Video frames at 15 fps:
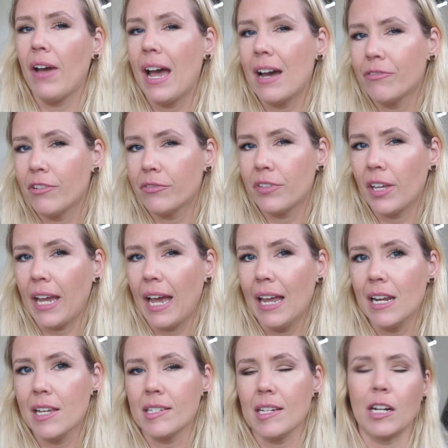Half of the
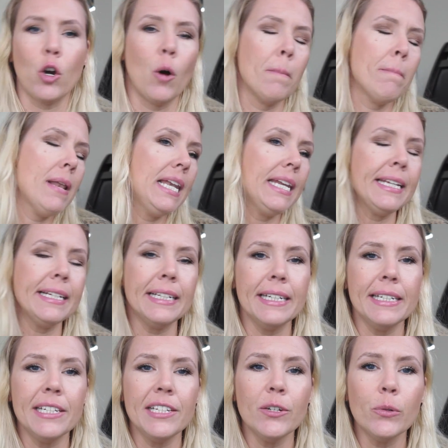colors are
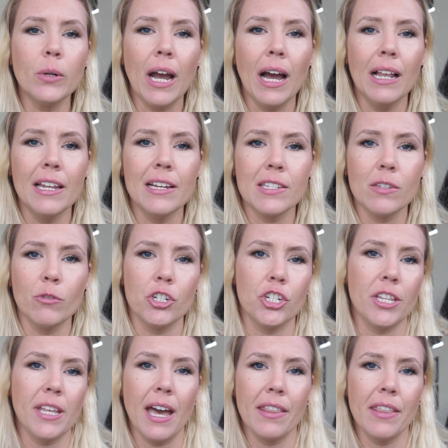completely new colors
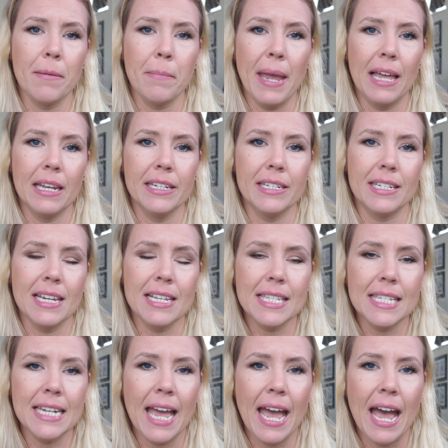which the other palette
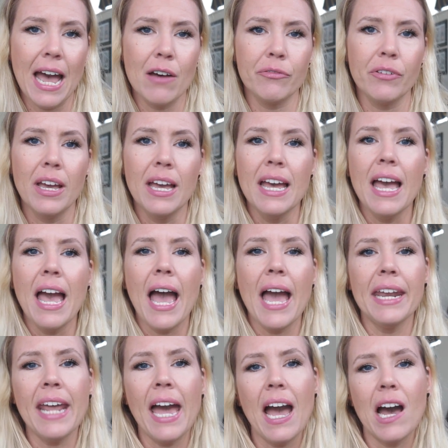doesn't have,
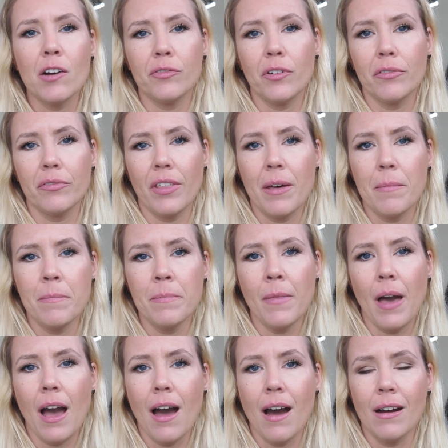and half of them
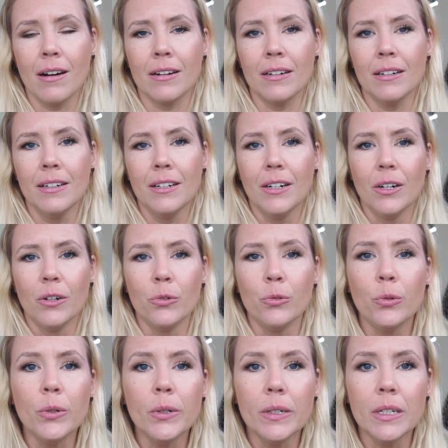are
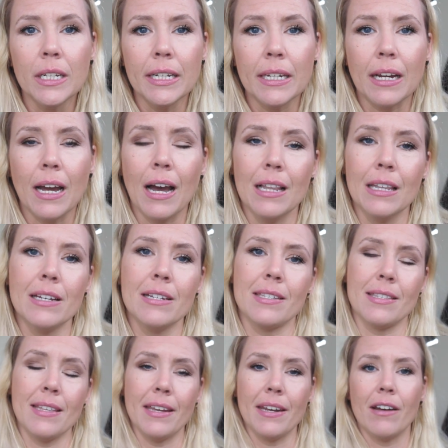really
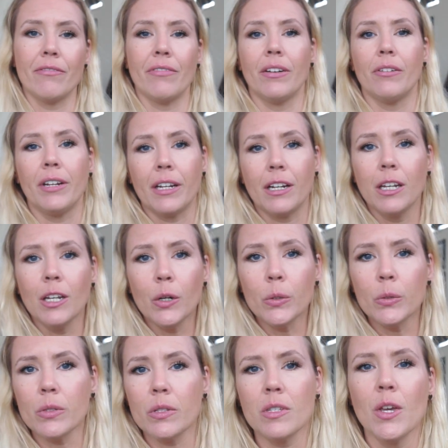colors that are very
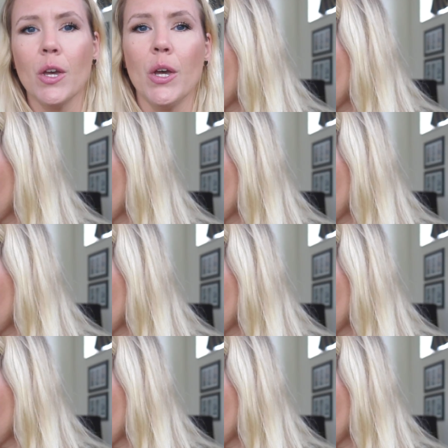close.